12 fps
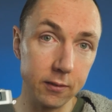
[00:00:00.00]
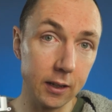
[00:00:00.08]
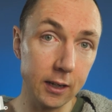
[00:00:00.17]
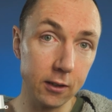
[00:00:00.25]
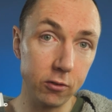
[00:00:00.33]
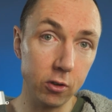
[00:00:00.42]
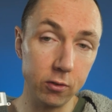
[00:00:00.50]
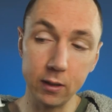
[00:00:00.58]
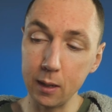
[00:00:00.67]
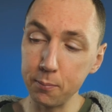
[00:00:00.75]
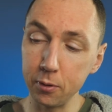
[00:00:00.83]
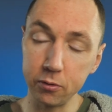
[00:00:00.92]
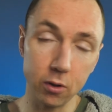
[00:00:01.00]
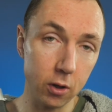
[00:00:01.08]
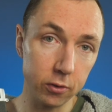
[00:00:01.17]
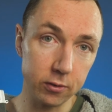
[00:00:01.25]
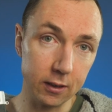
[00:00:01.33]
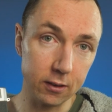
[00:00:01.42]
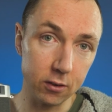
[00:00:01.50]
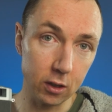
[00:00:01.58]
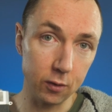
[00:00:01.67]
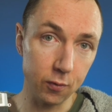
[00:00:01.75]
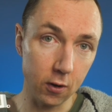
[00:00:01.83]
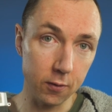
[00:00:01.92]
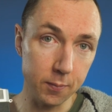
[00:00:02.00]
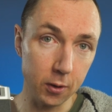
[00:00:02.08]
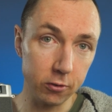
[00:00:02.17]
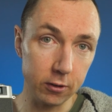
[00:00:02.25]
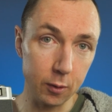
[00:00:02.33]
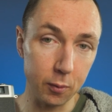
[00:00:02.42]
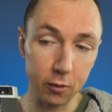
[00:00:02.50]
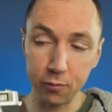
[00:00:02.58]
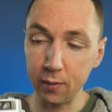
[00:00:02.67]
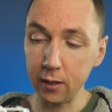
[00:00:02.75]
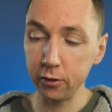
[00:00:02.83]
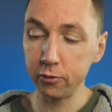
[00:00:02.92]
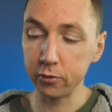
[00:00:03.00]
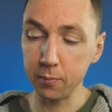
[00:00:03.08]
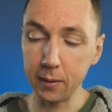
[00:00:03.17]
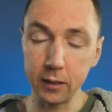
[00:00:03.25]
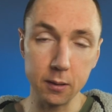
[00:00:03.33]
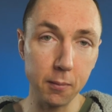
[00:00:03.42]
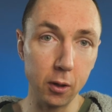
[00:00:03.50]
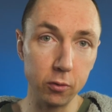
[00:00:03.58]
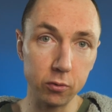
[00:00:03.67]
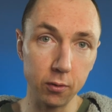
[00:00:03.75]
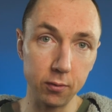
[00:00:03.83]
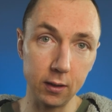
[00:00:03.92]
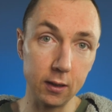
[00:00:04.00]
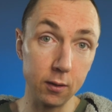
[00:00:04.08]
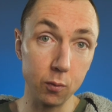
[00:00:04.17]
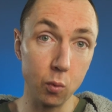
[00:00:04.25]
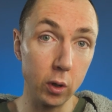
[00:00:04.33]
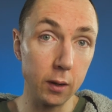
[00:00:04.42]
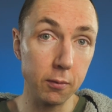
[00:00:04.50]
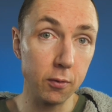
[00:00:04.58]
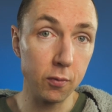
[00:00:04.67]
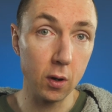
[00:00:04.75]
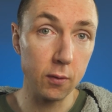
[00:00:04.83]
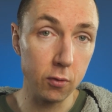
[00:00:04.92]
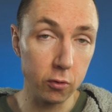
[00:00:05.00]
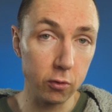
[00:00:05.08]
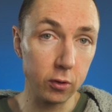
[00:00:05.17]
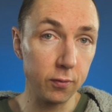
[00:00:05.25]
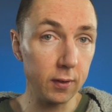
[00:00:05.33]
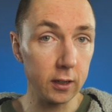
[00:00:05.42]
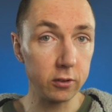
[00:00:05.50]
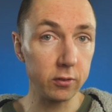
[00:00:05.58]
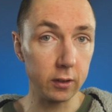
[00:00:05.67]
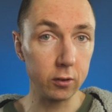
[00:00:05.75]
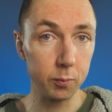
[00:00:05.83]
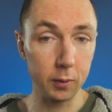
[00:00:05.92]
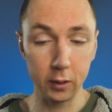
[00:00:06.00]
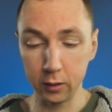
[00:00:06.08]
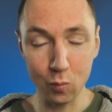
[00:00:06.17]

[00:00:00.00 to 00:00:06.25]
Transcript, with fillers: tended to use the Olympus RC35 mostly with flash to make the most of the 1/500 flash sync speed.